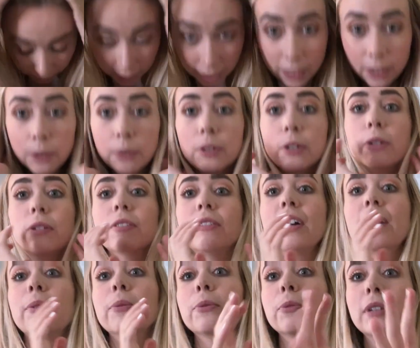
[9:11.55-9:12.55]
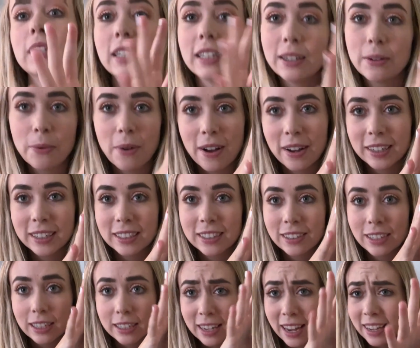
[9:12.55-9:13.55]
I don't know if I really want
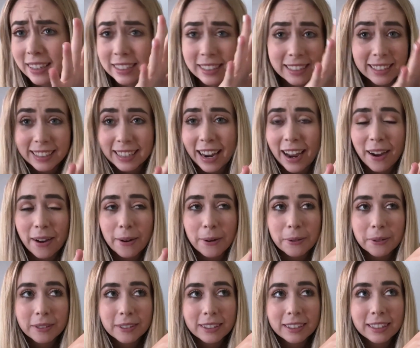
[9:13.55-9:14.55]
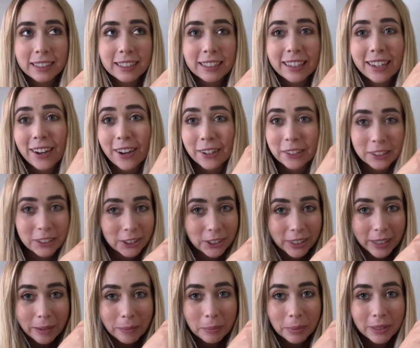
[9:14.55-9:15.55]
to test it out on a
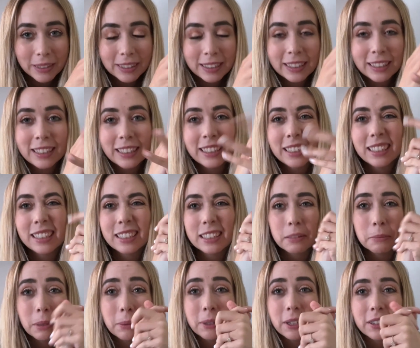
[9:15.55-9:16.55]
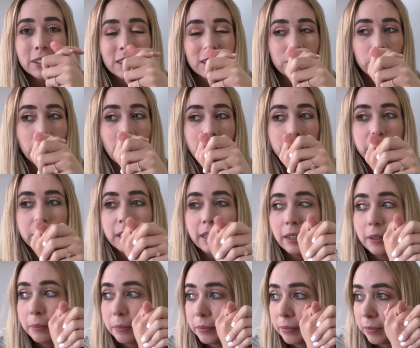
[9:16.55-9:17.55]
trip, so maybe I'll swap
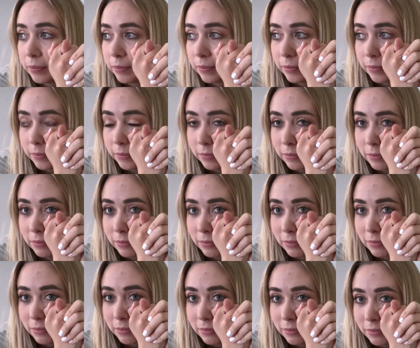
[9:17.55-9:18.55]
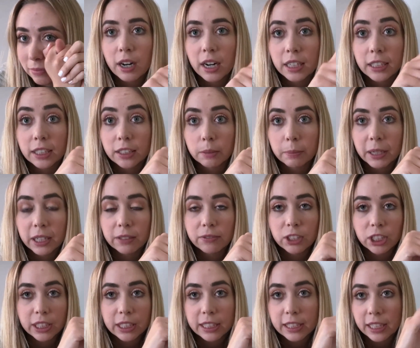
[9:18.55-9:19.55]
them. Another pair of
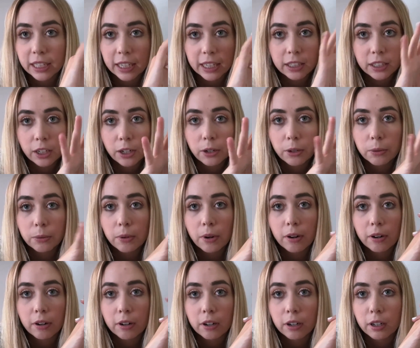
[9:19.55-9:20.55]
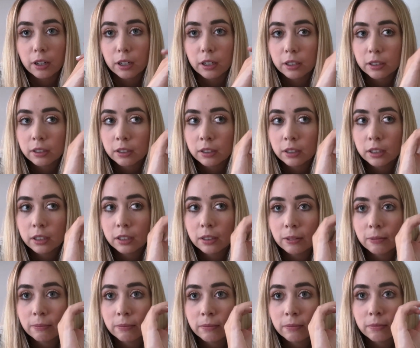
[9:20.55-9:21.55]
jeans that I know are
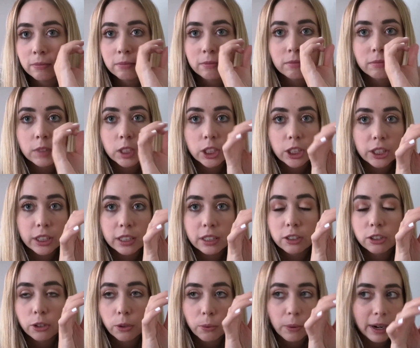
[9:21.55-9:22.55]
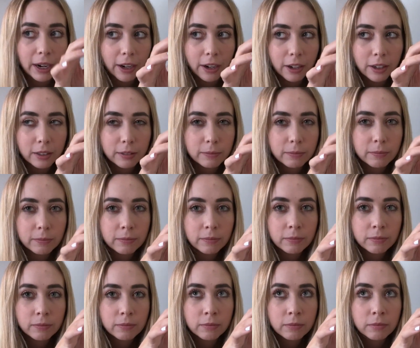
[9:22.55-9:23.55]
good to wear.
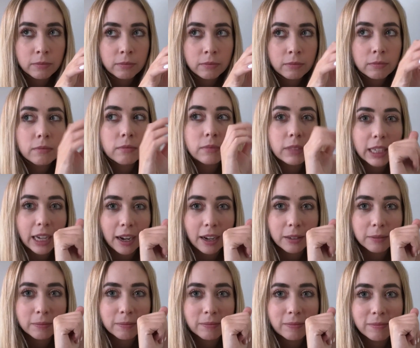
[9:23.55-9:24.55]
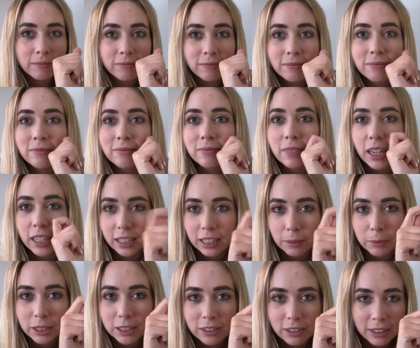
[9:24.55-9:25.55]
Yeah, I think
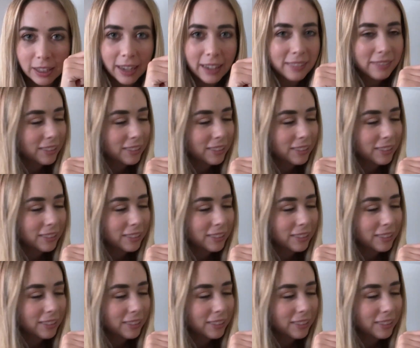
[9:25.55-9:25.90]
I'm gonna do that.